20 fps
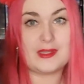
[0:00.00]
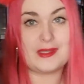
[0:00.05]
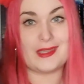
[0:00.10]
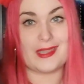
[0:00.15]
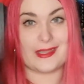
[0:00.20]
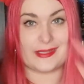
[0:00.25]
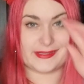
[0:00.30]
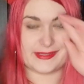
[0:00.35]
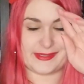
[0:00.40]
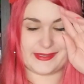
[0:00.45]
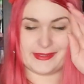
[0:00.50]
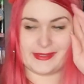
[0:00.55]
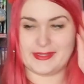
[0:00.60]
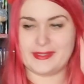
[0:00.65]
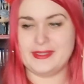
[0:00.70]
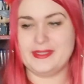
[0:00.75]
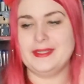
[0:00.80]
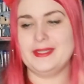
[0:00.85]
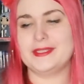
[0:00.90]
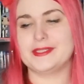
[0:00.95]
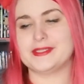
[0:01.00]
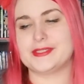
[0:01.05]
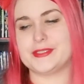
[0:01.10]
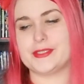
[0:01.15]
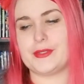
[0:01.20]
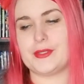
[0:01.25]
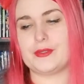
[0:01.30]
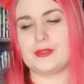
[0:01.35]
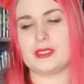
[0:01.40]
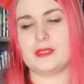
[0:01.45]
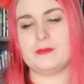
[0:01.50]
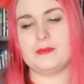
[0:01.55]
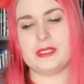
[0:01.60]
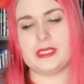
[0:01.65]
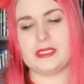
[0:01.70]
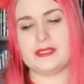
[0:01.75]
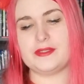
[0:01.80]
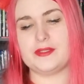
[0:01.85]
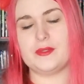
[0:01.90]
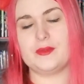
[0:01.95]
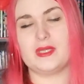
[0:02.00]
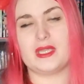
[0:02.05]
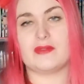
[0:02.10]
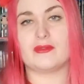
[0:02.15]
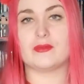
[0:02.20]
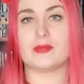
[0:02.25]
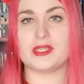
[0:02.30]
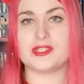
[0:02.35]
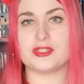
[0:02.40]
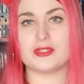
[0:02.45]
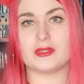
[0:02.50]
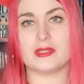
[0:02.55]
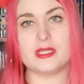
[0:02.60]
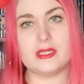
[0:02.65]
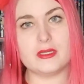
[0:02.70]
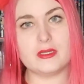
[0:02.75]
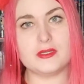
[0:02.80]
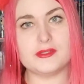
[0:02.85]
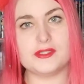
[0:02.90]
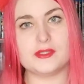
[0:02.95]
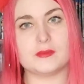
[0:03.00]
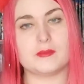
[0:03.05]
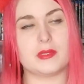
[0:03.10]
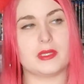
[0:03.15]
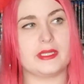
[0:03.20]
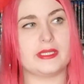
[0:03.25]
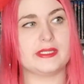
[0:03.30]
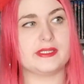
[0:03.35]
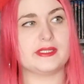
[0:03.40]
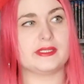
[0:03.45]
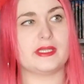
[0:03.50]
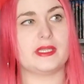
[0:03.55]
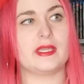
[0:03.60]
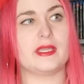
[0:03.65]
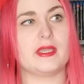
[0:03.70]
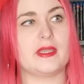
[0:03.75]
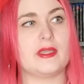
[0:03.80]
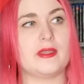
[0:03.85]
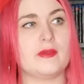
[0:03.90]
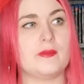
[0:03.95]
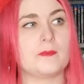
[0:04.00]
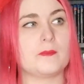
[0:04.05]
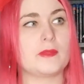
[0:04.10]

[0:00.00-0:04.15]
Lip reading: Yes. So in P2 we have Rachel Nichols, who plays a